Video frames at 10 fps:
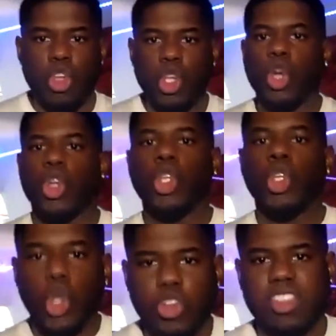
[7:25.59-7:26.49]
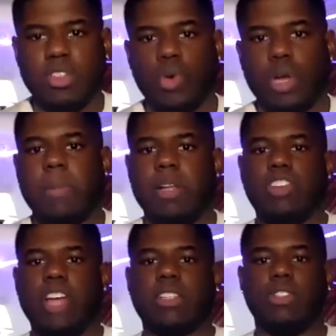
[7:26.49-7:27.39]
Your youth is what I'm
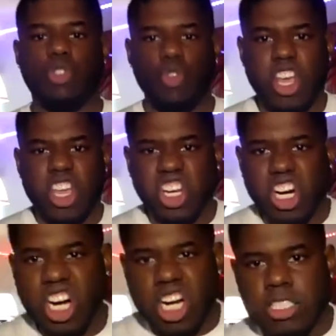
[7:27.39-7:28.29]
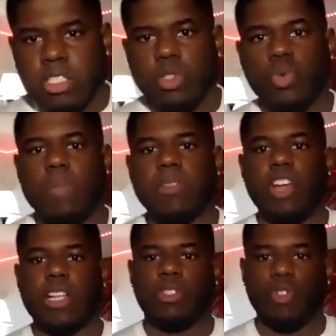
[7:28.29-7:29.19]
attracted to. Your hustle is what I'm
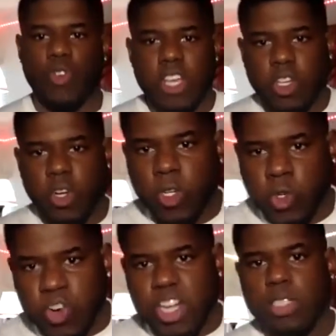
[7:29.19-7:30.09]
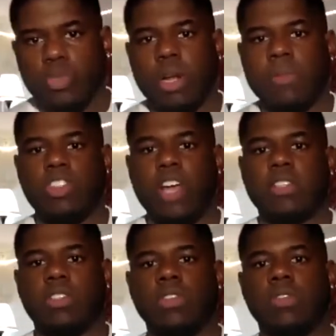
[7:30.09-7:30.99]
attracted to. Your grit is what I'm
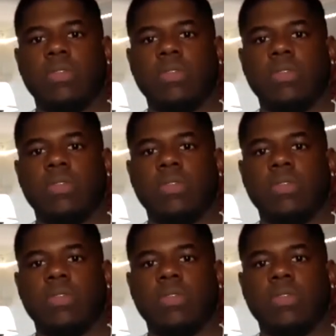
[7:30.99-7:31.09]
attracted to.